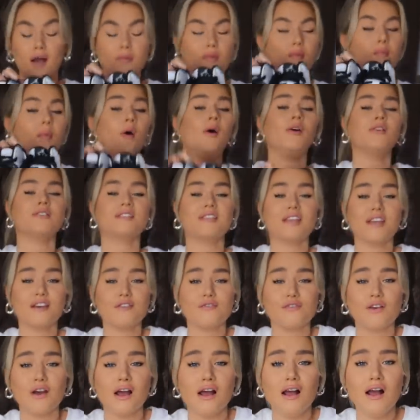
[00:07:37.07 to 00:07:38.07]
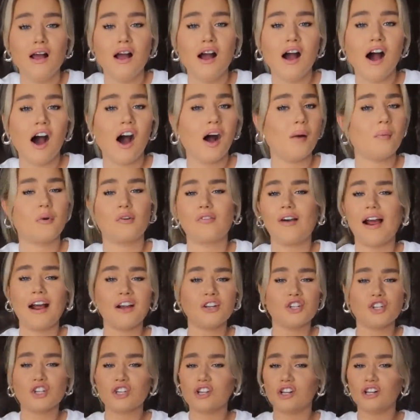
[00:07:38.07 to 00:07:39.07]
I'm impulsive. I'm
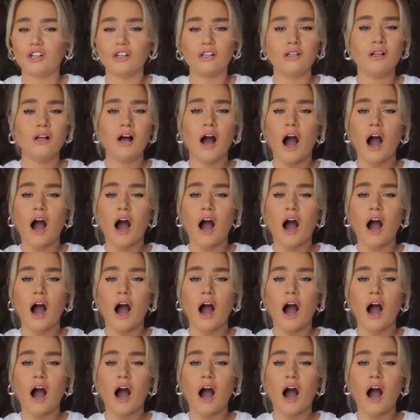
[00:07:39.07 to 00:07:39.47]
irrational.